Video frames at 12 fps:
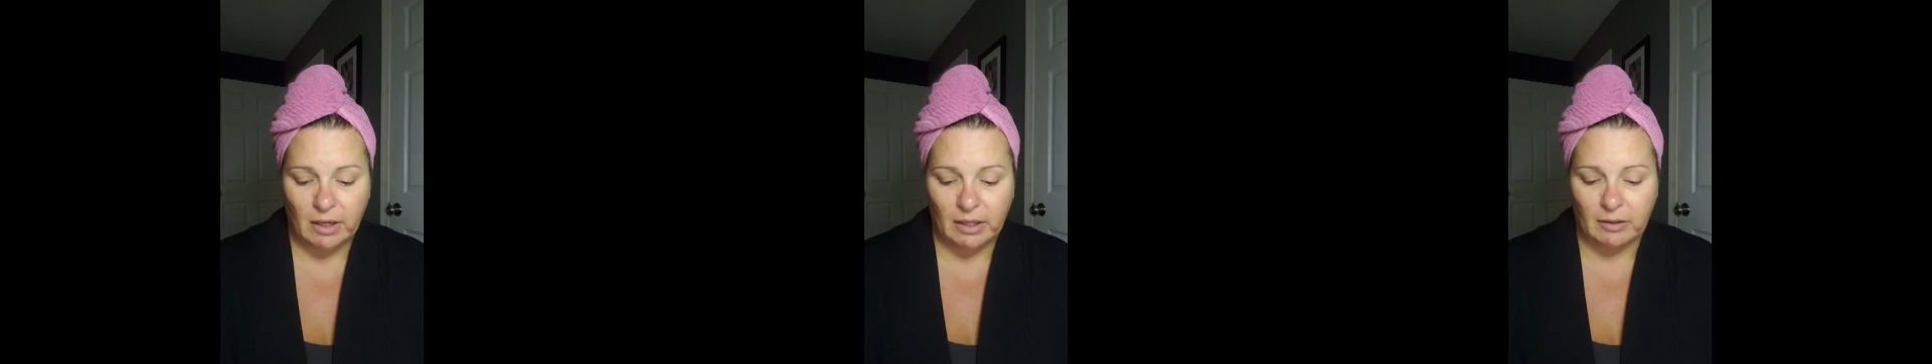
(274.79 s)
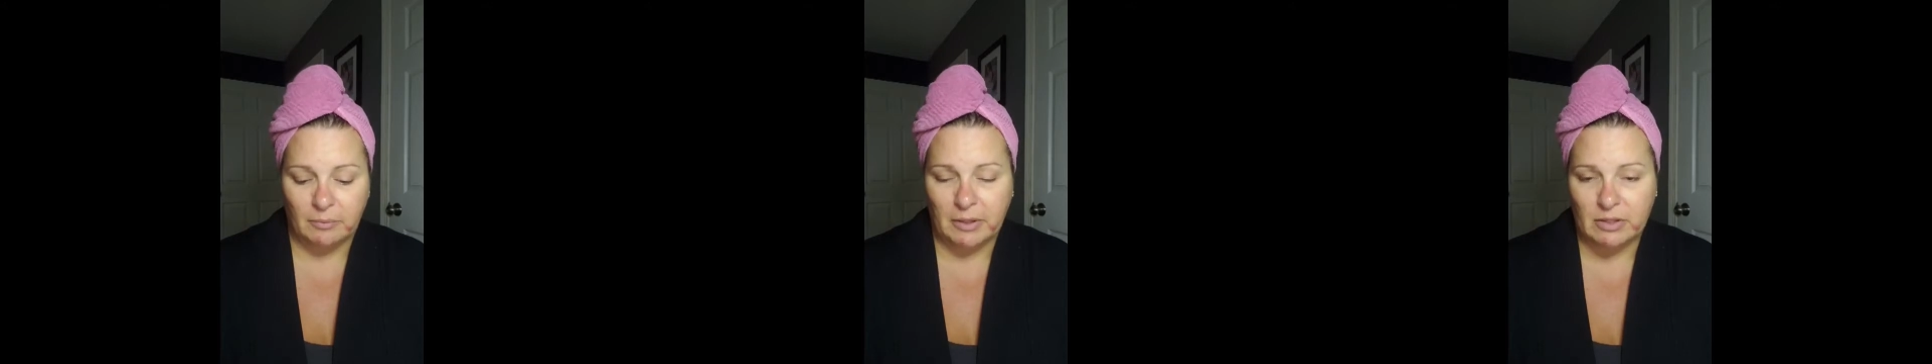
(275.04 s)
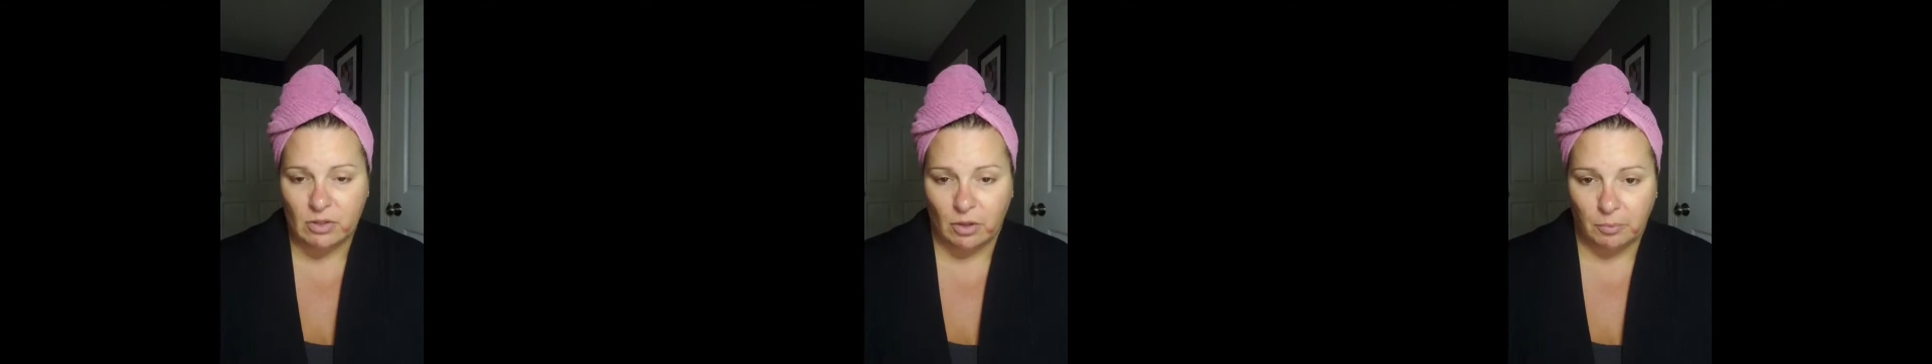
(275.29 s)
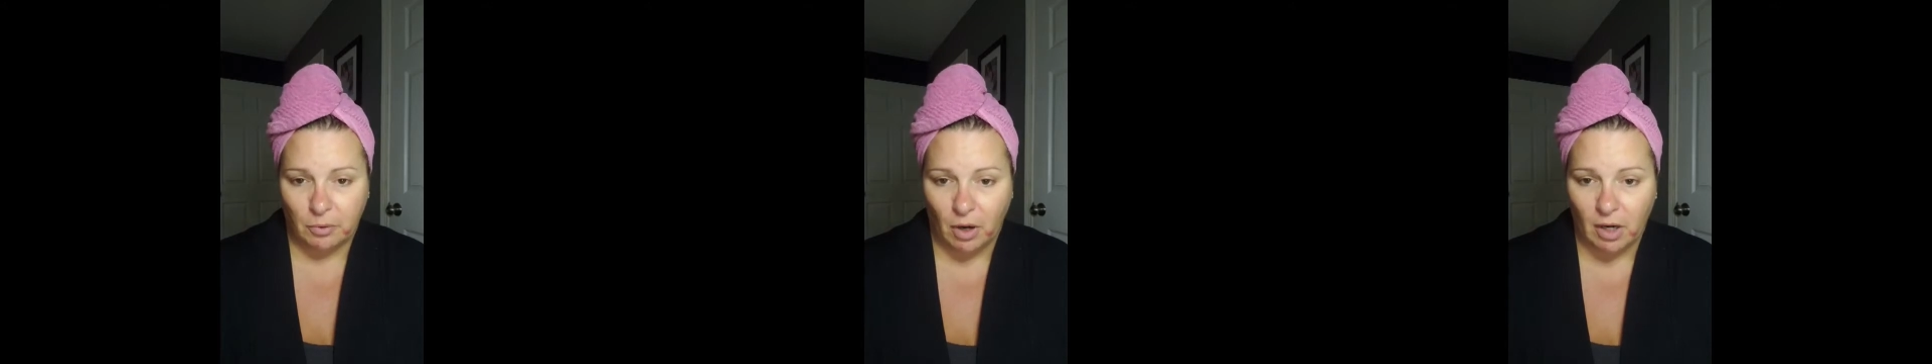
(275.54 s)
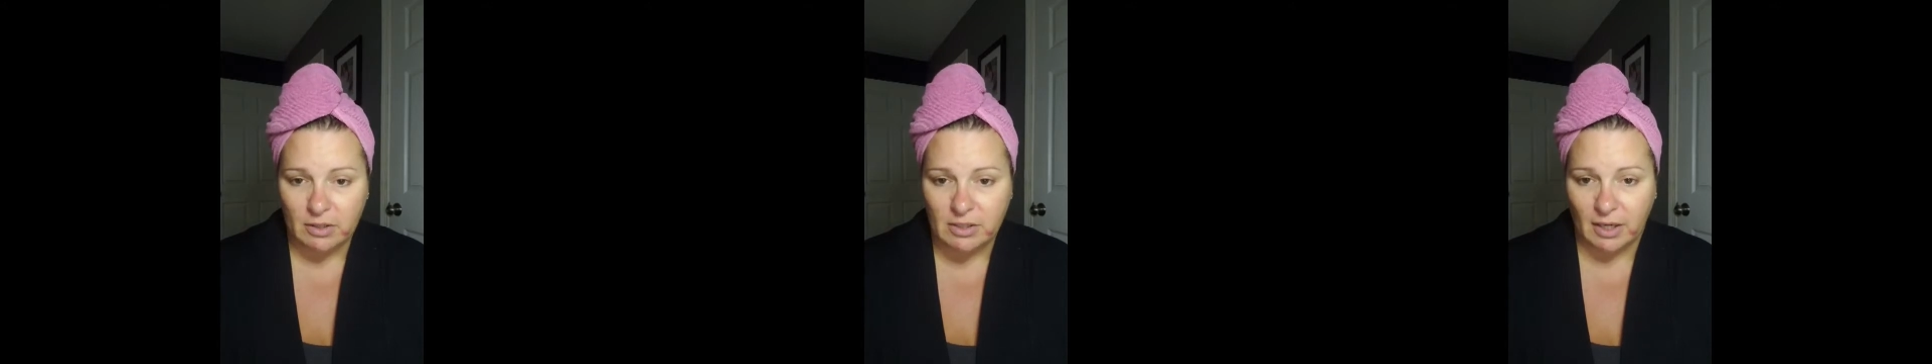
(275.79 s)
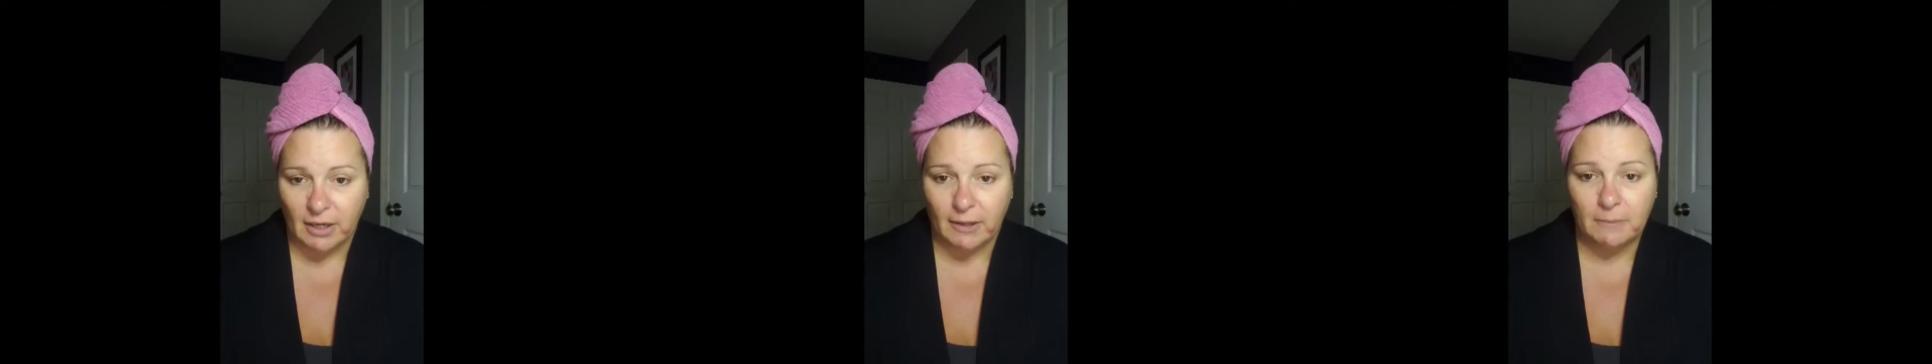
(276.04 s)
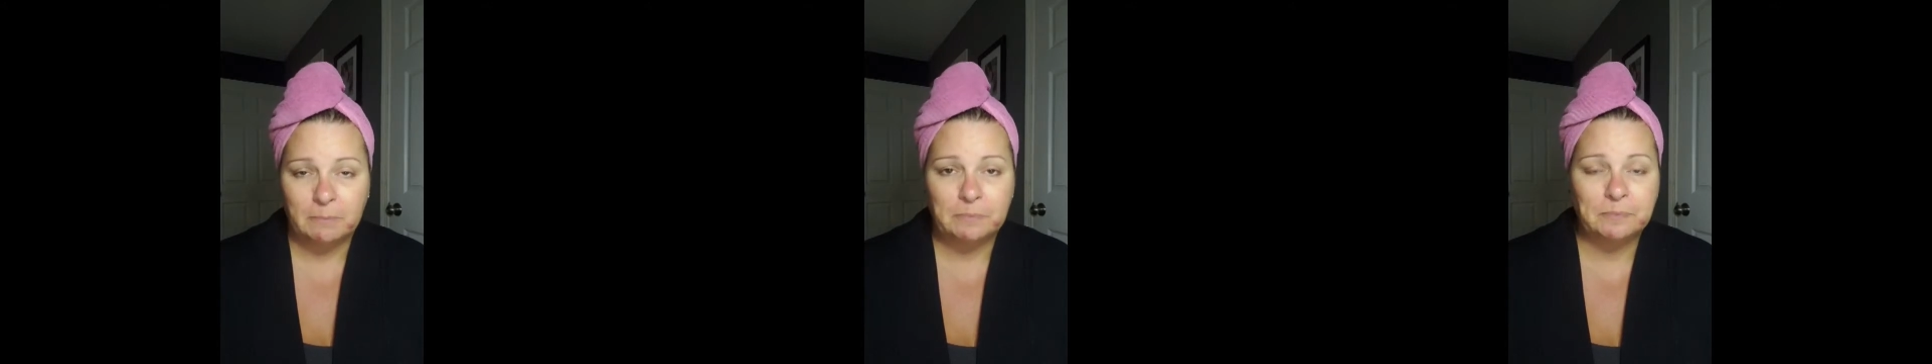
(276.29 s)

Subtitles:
and benzoyl peroxide.